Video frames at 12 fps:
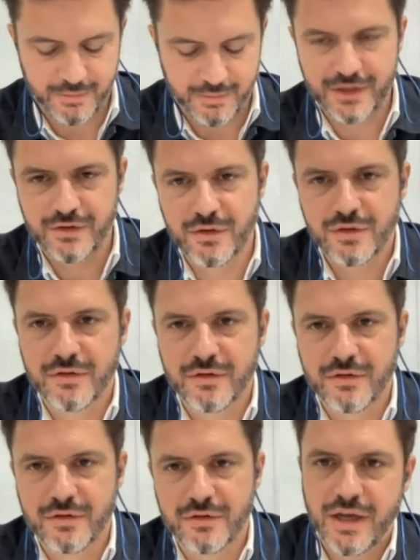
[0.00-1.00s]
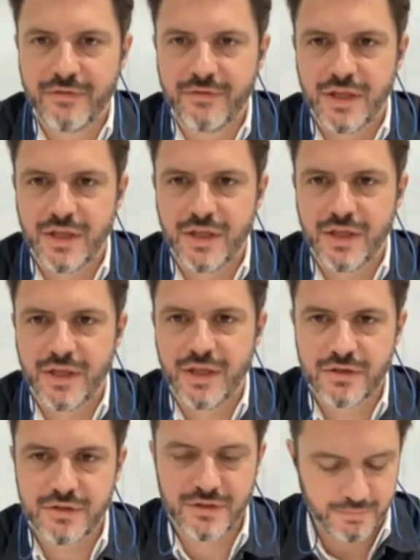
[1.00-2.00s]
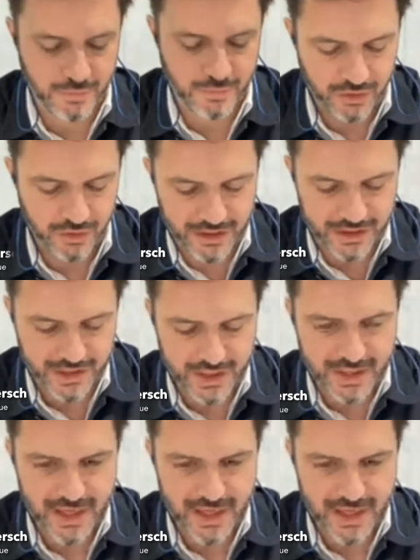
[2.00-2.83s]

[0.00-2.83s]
Samantha for having us this morning.